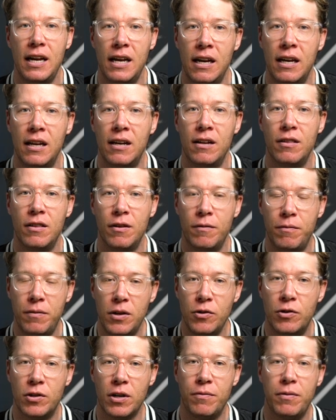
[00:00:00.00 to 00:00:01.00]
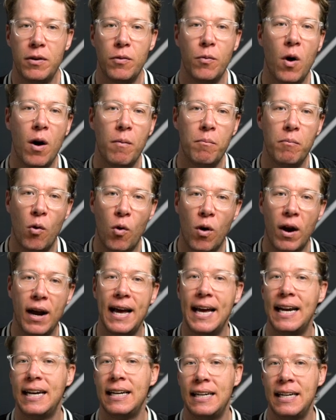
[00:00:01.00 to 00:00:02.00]
in the future. If you want more
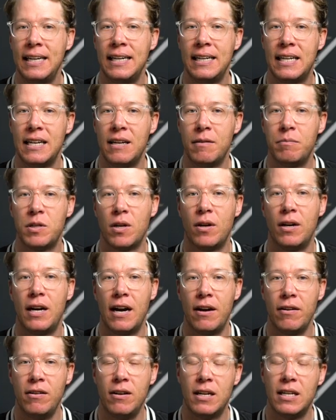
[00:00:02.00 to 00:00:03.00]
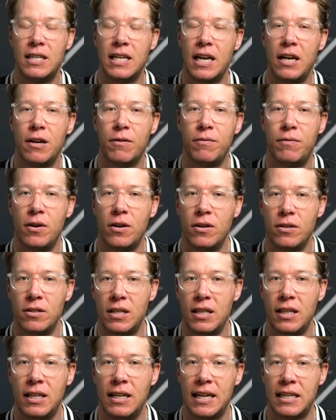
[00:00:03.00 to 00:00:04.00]
editing tips on how you can take your photos
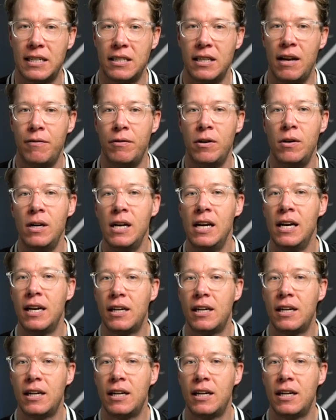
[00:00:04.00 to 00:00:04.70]
to the next level,